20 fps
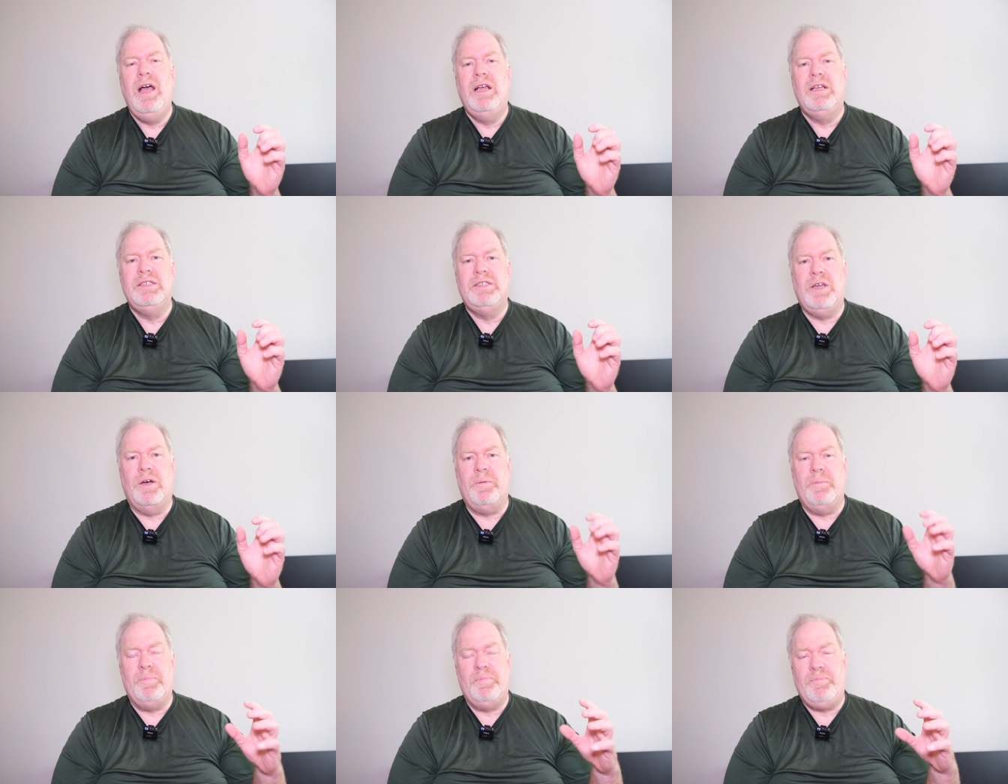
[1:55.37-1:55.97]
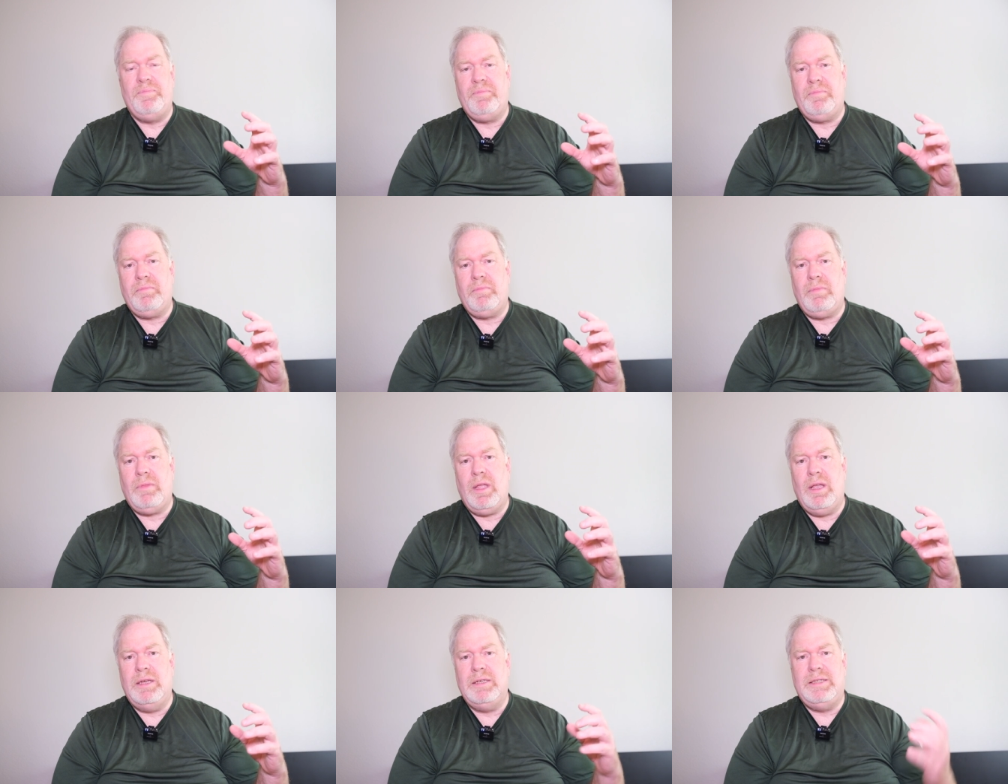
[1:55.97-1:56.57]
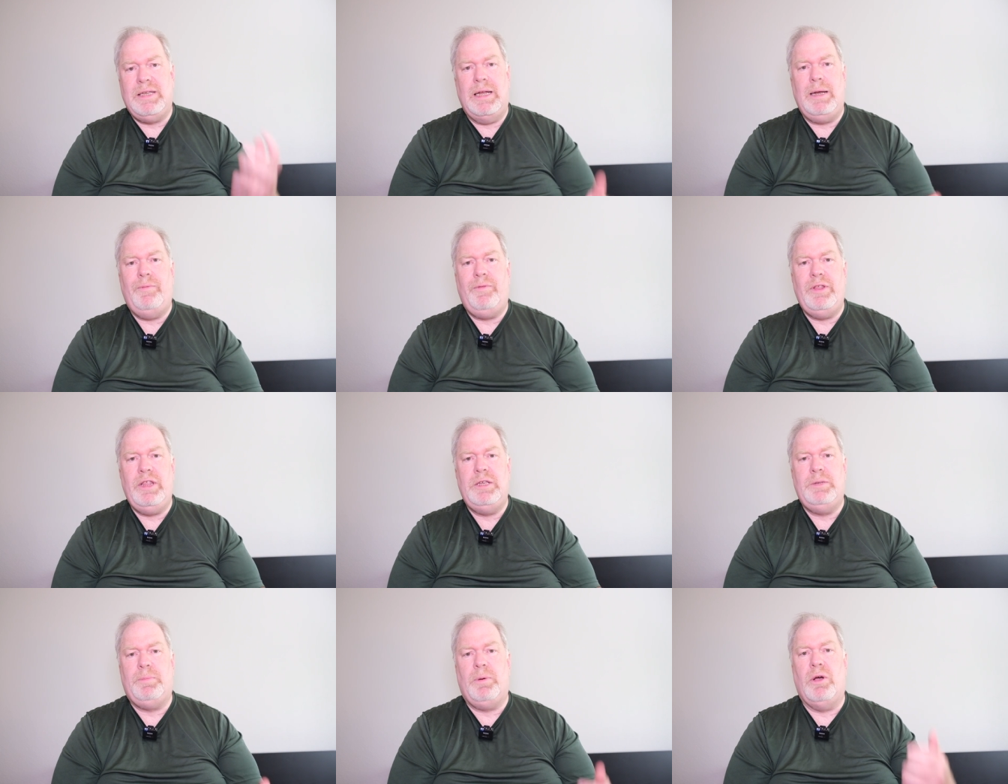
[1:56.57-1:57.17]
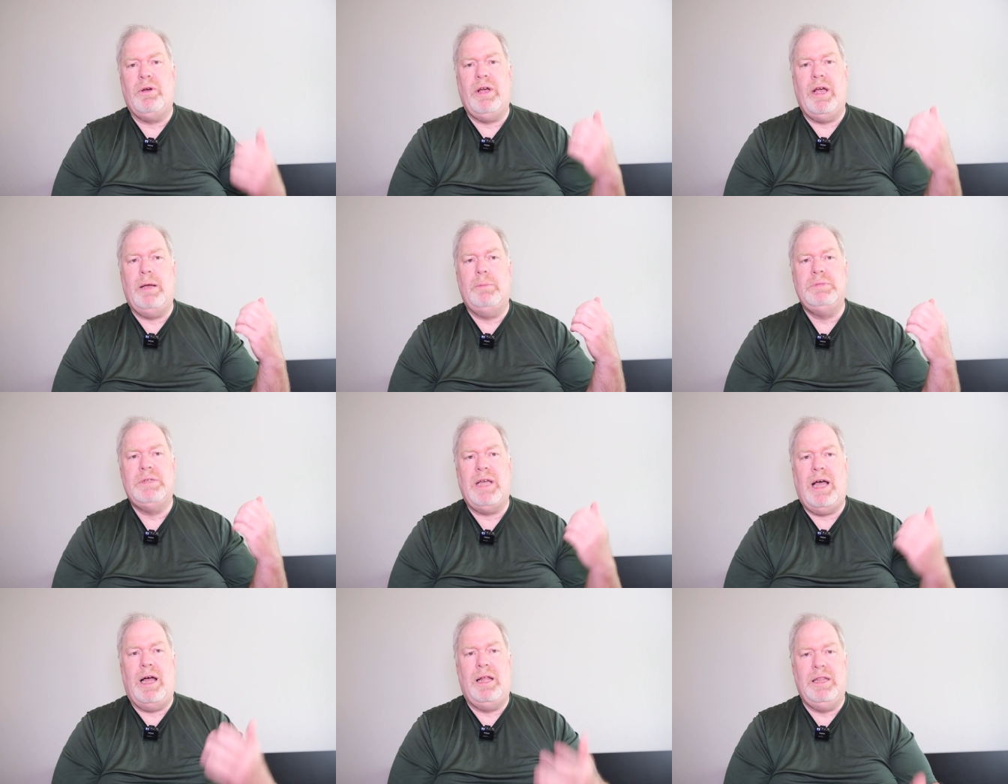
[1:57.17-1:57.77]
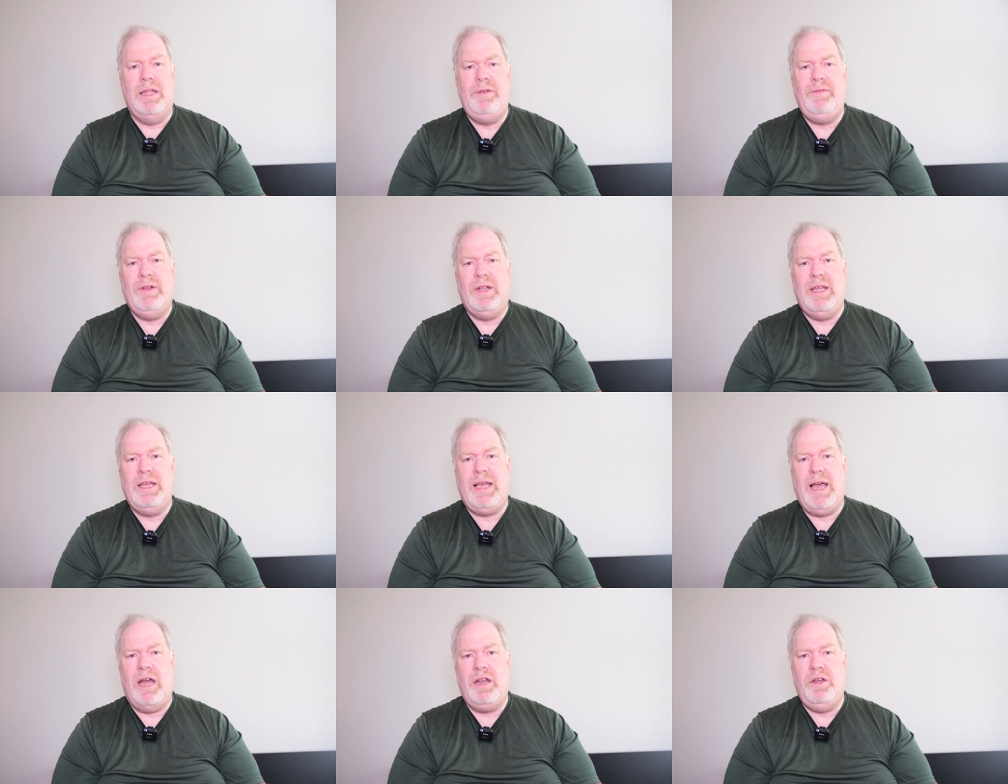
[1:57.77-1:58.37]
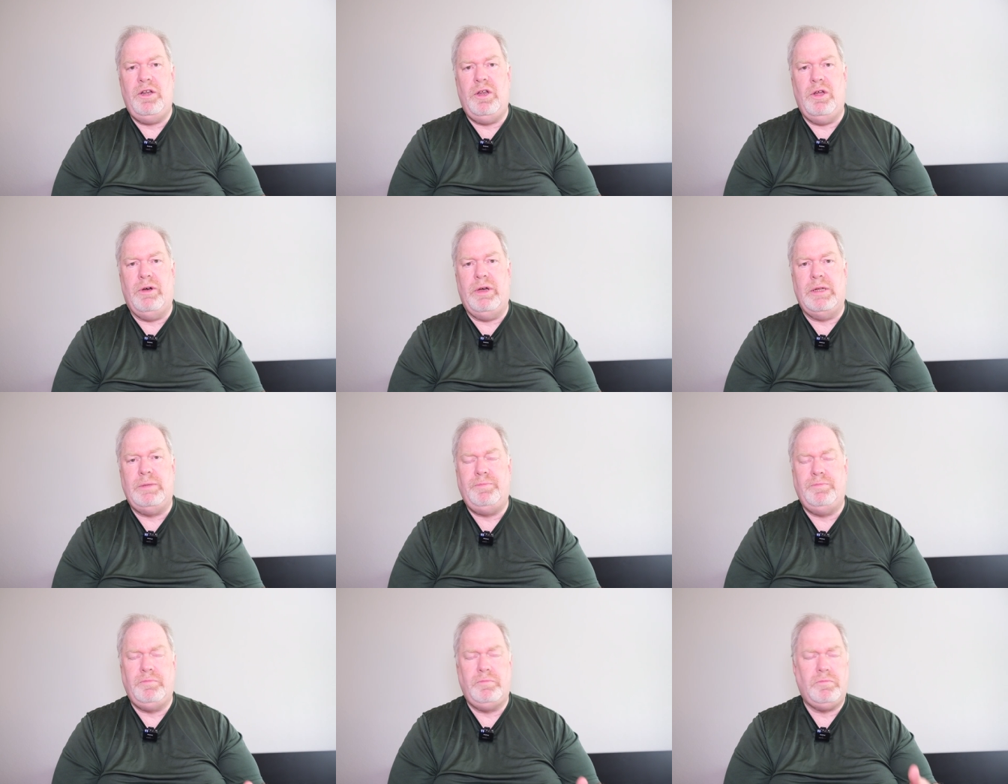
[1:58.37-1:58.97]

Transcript: So, sign up for these programs. I'll leave a link how to do it